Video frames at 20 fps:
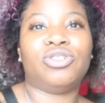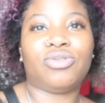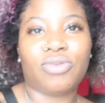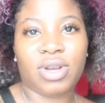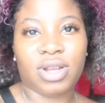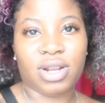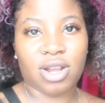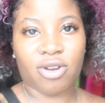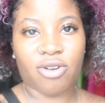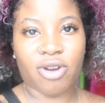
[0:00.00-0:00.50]

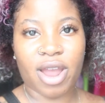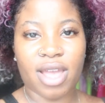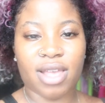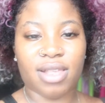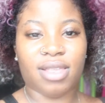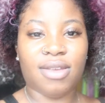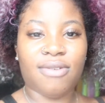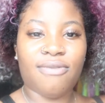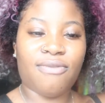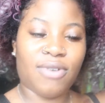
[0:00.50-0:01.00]
join the
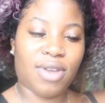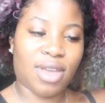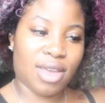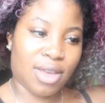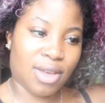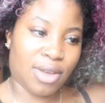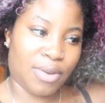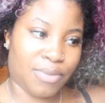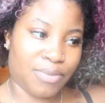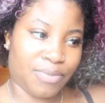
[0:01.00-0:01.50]
crazy
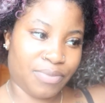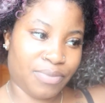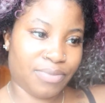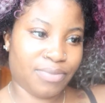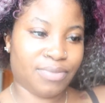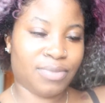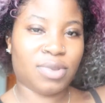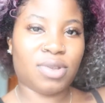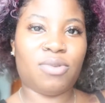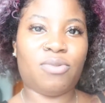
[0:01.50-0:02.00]
fam
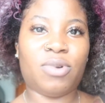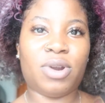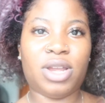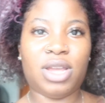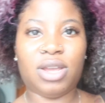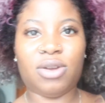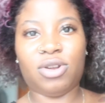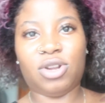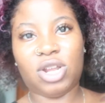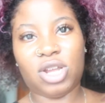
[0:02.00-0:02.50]
where
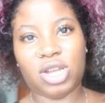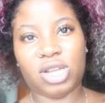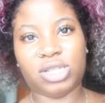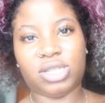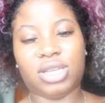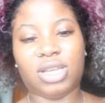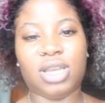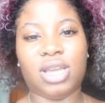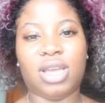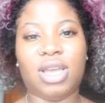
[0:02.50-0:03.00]
it
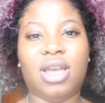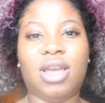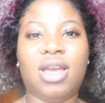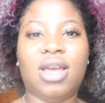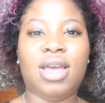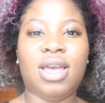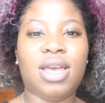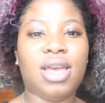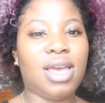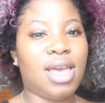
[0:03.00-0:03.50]
does get
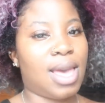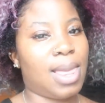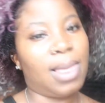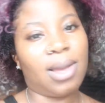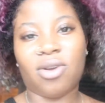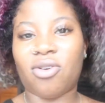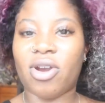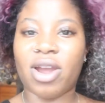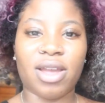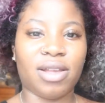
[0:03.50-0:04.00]
hella
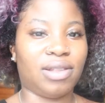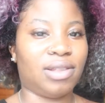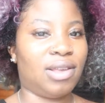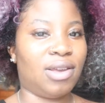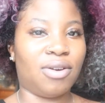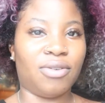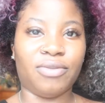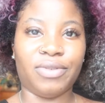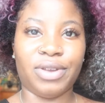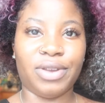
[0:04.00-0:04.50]
crazy
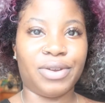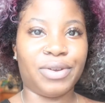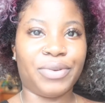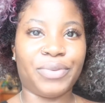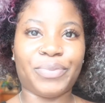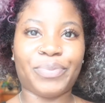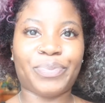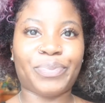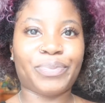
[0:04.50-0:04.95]
over here.